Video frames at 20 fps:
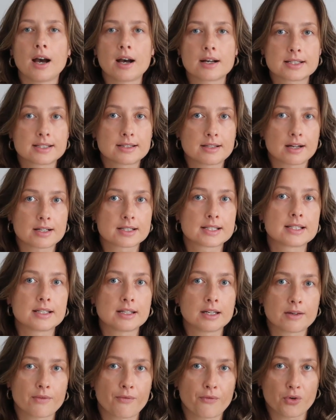starts
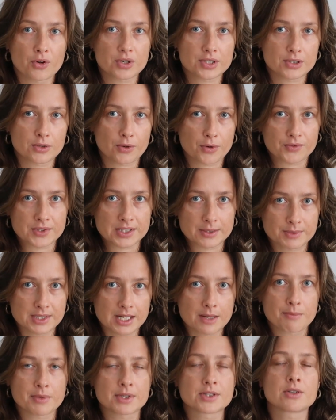in the 1st of
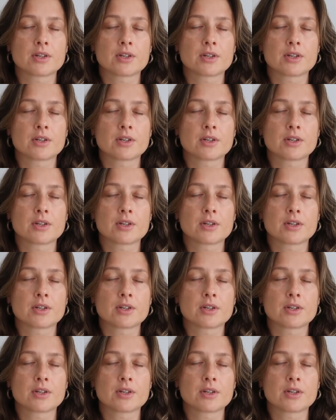September.